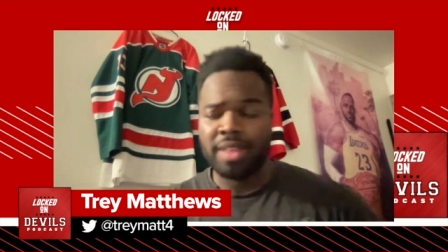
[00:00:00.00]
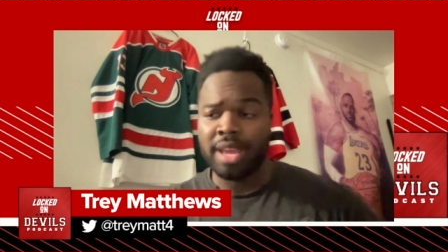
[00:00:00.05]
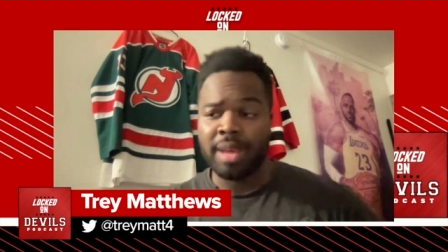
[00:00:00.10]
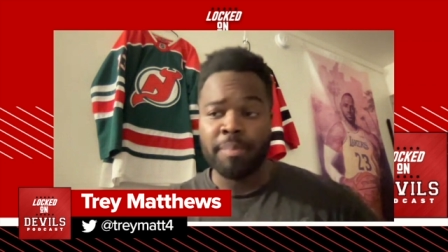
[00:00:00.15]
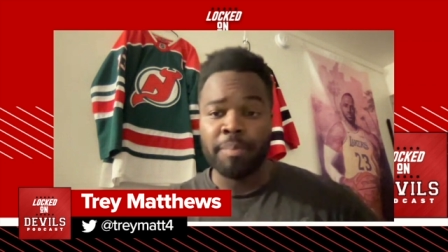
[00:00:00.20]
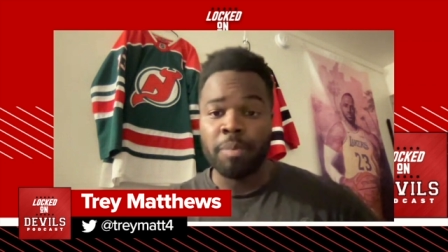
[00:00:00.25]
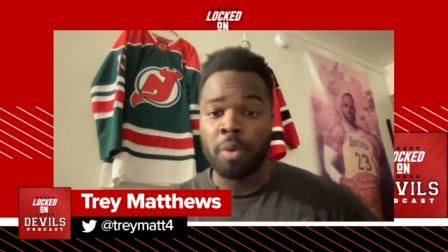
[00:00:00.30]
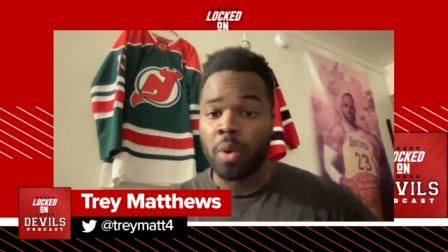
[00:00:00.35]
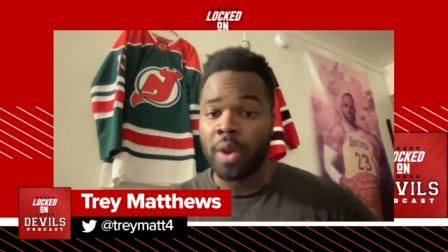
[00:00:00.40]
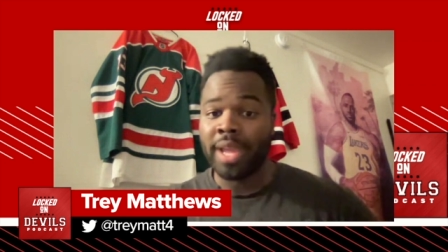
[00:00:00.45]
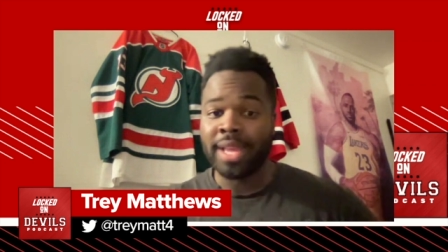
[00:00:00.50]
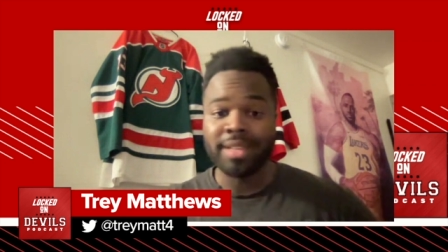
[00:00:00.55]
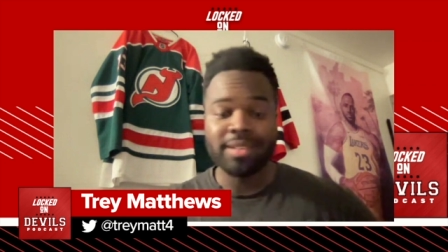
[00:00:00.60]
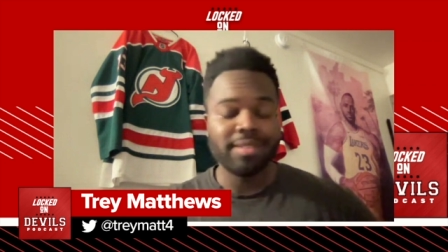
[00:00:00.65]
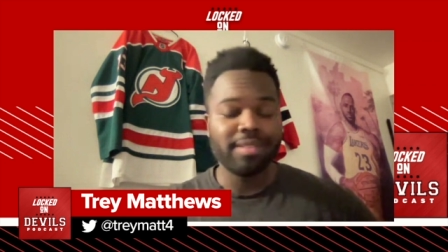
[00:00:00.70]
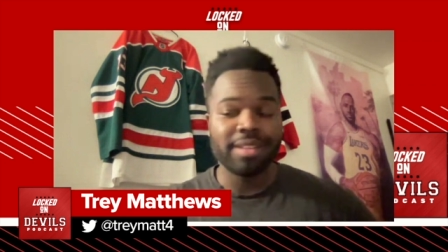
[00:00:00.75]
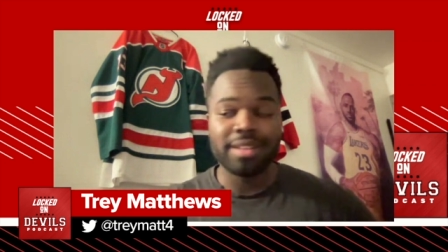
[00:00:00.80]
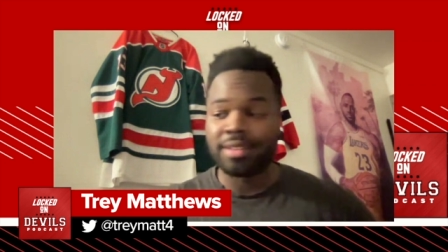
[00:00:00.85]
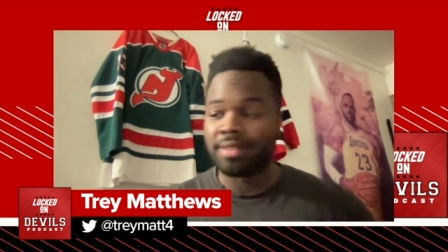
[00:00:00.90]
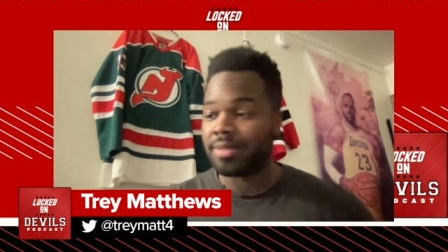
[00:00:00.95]
that boy,
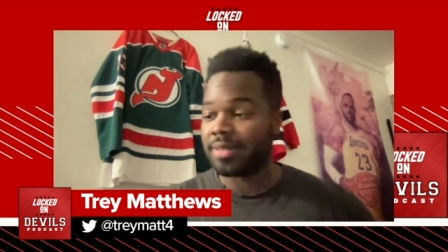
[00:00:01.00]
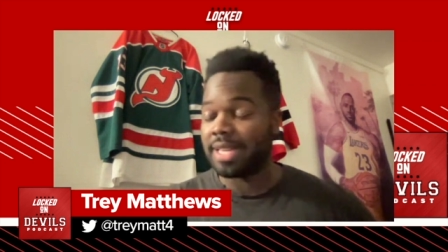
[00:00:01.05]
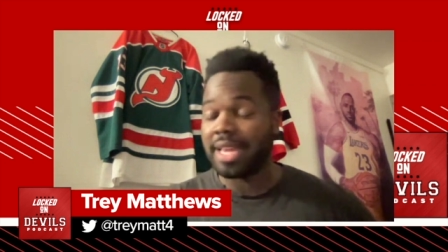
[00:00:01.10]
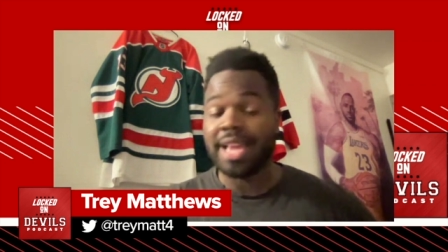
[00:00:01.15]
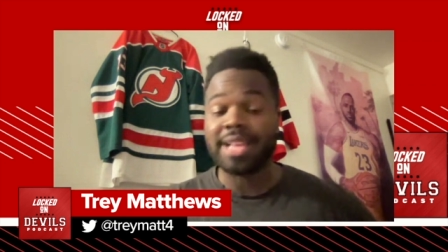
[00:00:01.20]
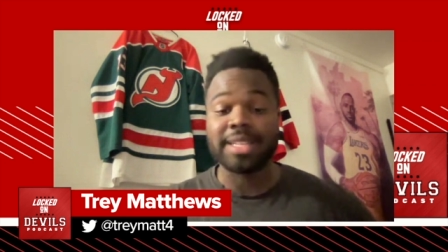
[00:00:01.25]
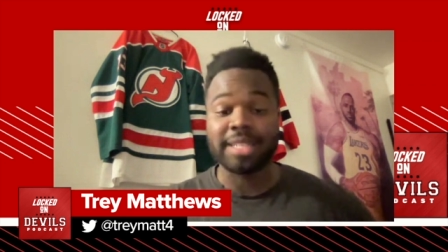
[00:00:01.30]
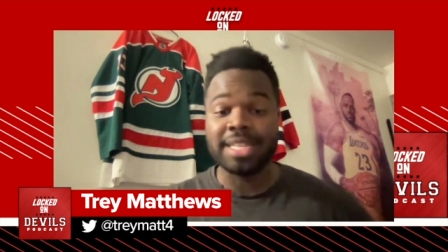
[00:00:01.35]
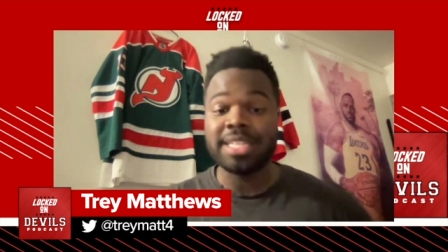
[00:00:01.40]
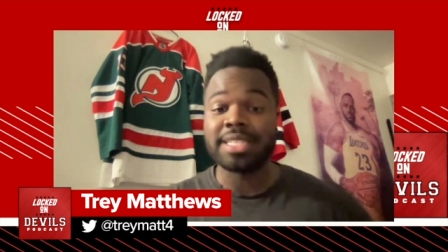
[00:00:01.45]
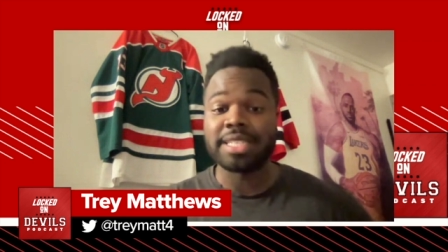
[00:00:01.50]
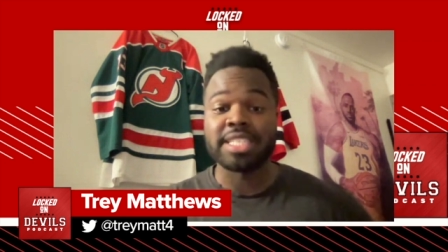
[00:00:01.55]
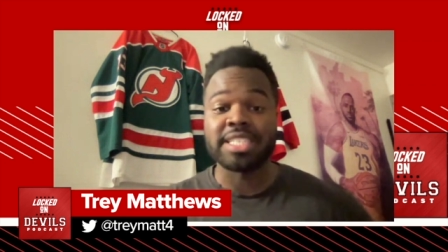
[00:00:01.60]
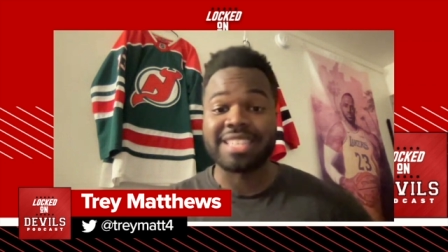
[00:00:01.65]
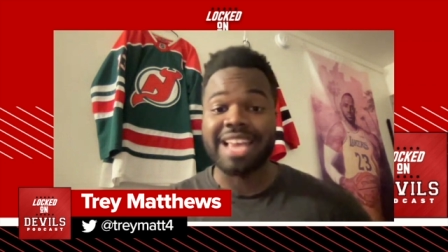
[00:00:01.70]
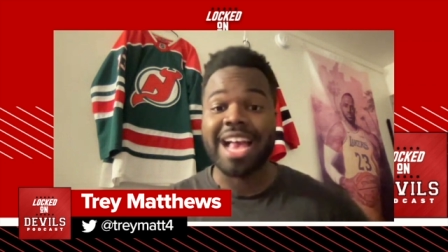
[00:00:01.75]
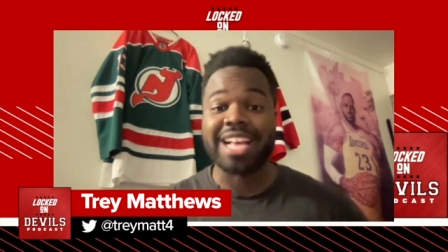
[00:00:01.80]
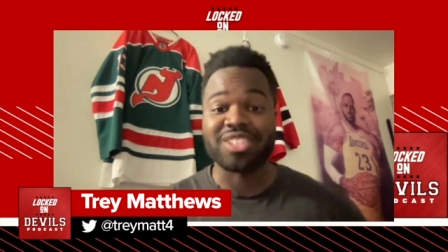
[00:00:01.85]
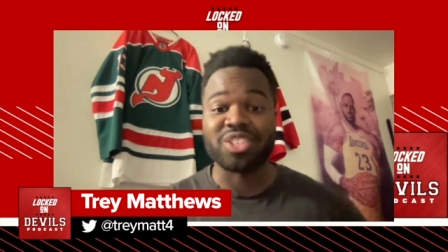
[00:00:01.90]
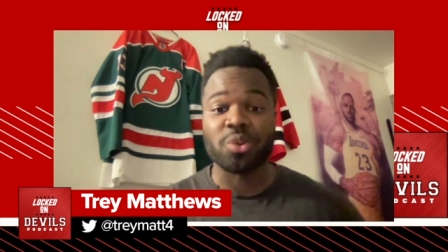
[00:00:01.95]
he's a
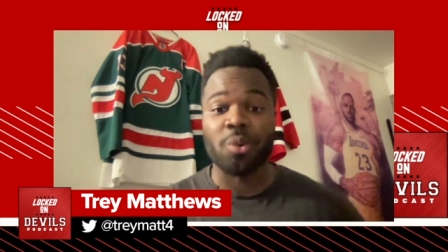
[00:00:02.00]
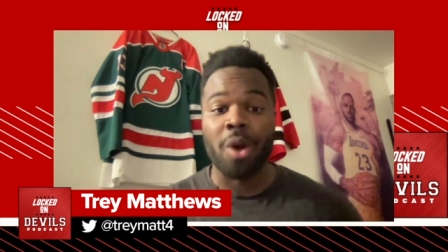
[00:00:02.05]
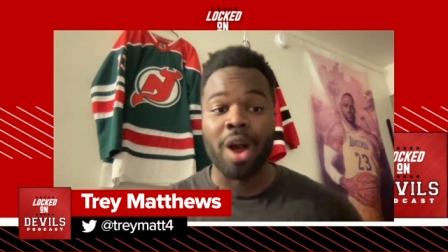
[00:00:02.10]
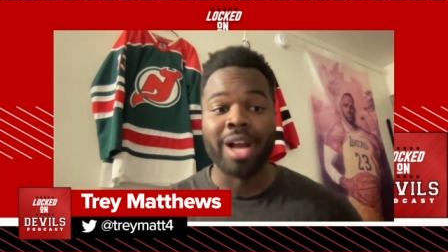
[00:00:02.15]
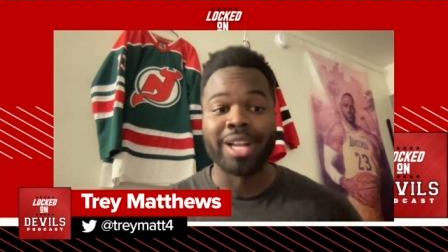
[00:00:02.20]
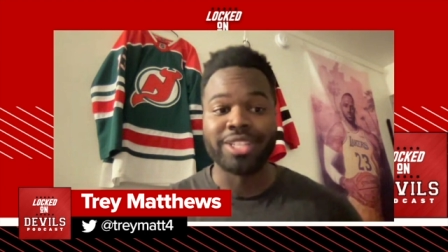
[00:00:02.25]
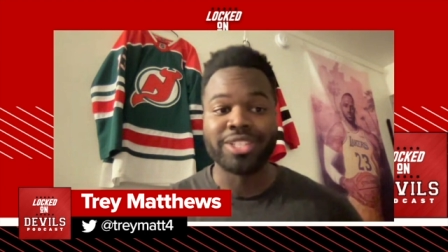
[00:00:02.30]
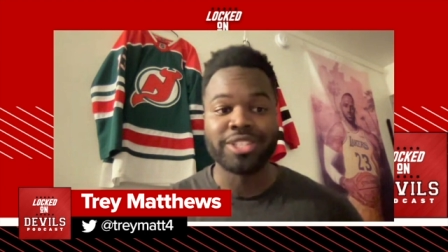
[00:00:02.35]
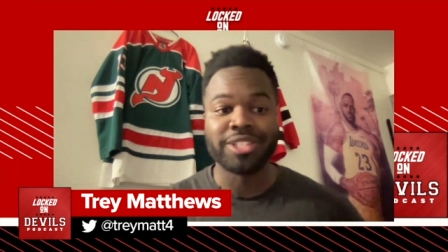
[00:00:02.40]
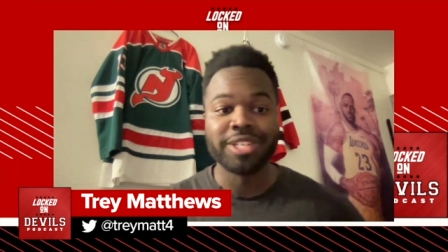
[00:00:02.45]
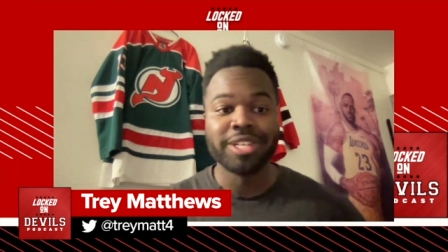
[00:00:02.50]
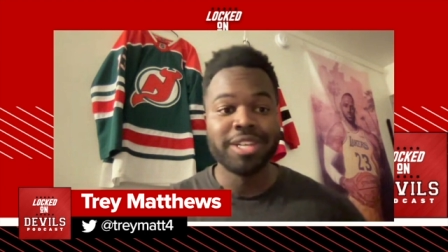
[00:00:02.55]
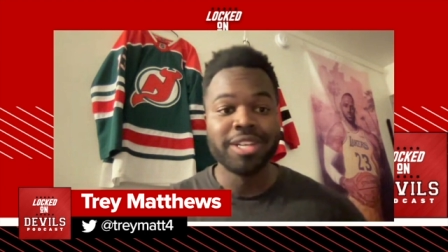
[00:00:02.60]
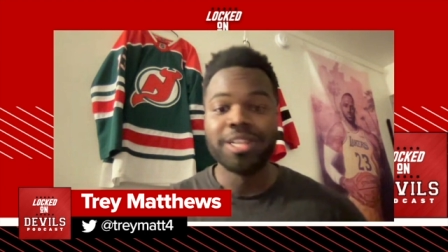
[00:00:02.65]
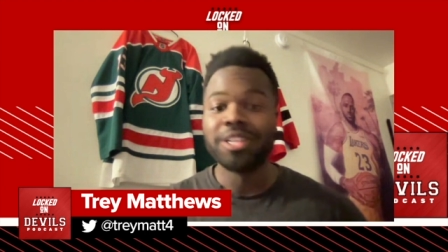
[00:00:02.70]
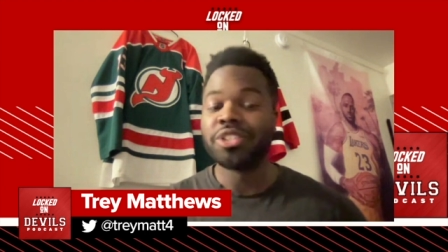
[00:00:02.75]
Sasquatch.